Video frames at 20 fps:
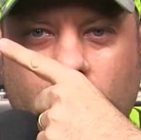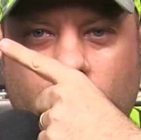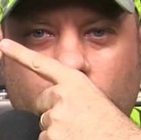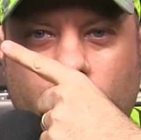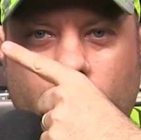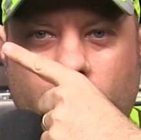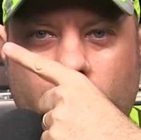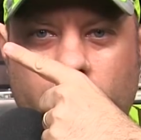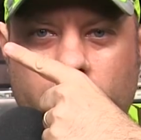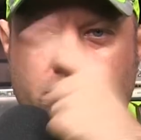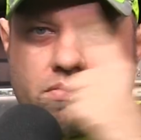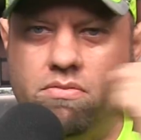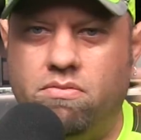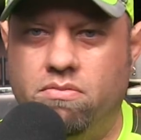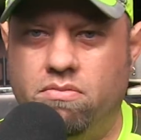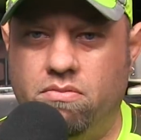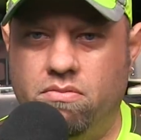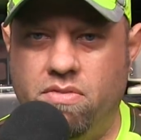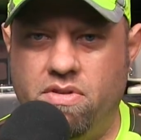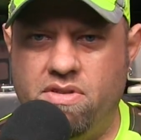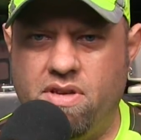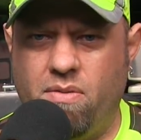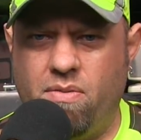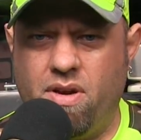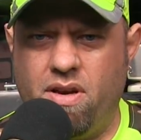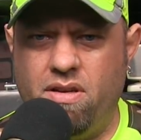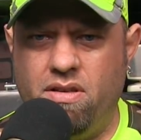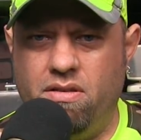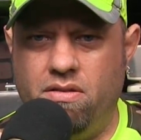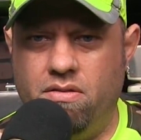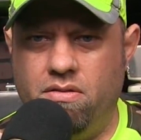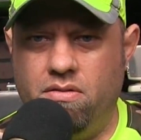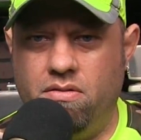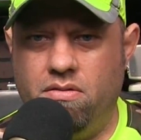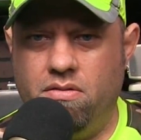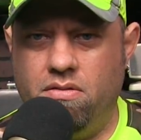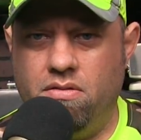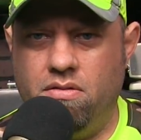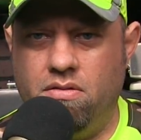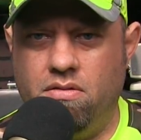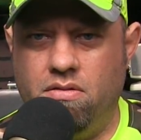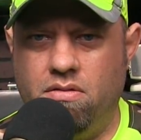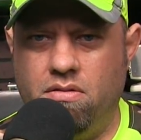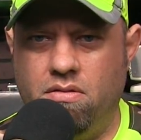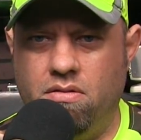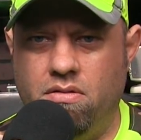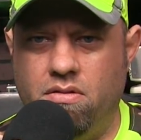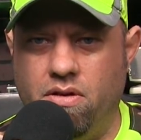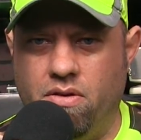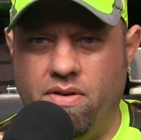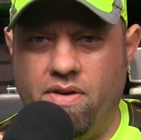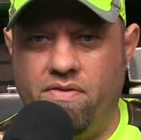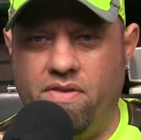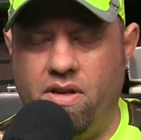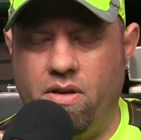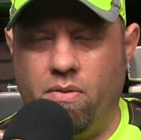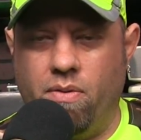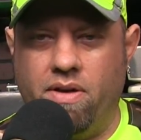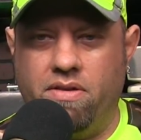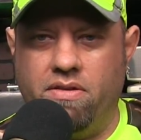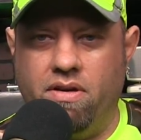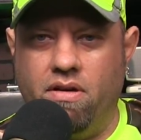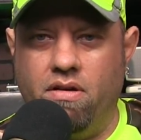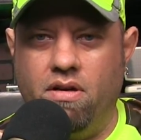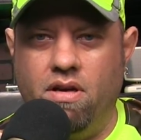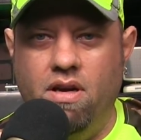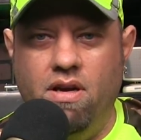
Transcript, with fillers: Where is that right? No, that video right there.